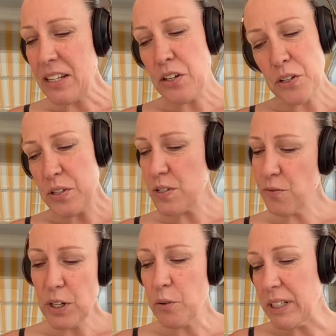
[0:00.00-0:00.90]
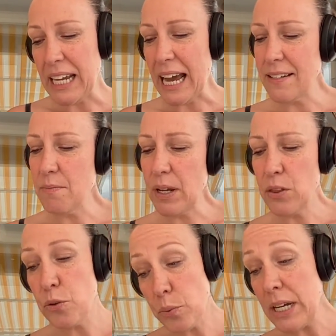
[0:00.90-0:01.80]
and the nurses frequently had to
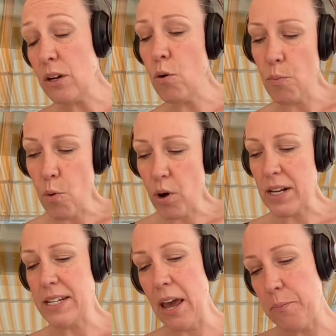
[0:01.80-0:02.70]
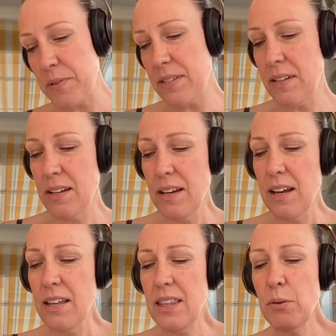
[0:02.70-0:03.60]
make three or more attempts.
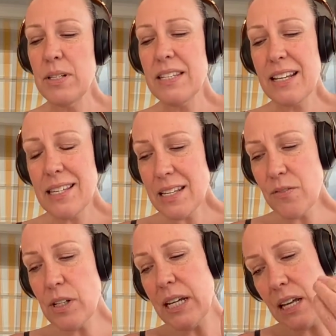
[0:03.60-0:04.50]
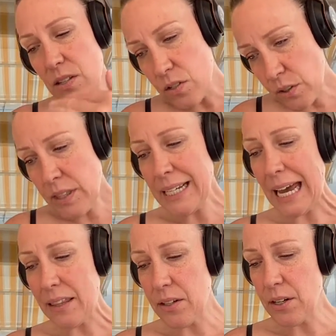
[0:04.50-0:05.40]
They would successfully insert the
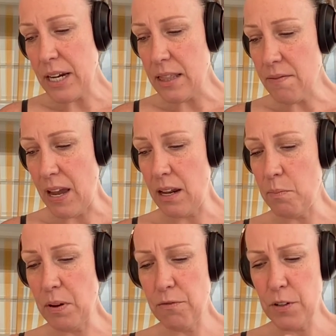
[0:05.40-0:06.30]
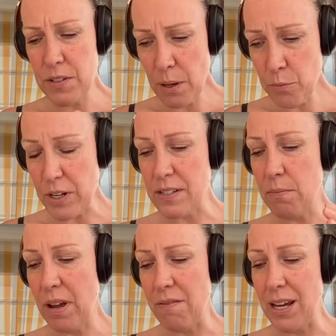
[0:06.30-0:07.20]
catheter in the vein, but for some
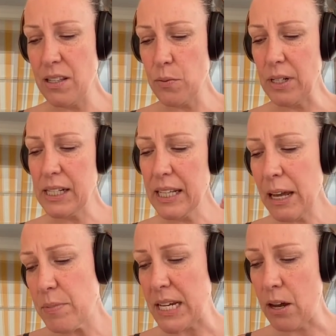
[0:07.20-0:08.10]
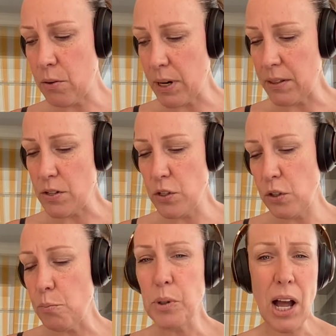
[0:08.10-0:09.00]
reason my veins would clamp down around the
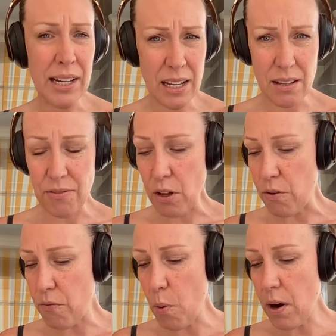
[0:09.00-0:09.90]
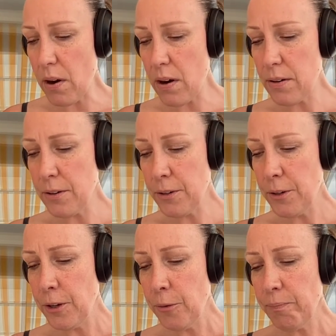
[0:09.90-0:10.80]
tube, blocking the flow of water.
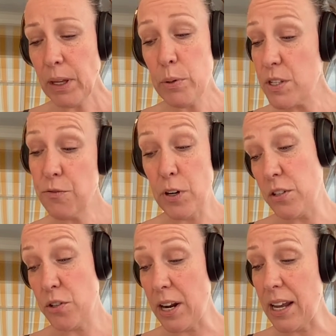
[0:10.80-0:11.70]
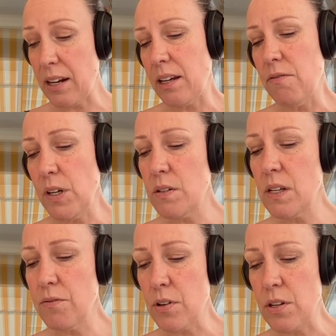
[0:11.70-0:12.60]
It was frustrating and
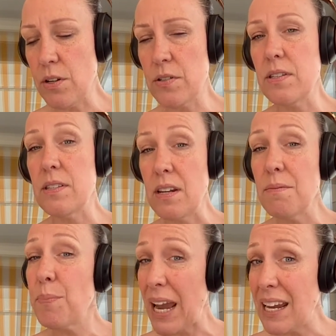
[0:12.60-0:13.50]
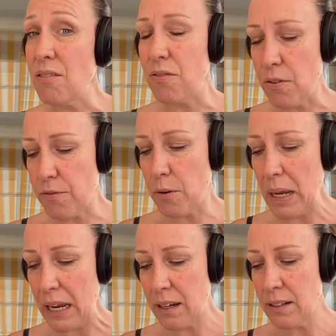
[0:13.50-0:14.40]
confusing for the nurses and painful
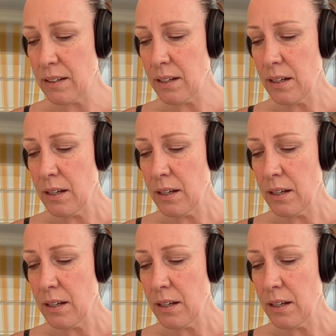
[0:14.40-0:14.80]
for me.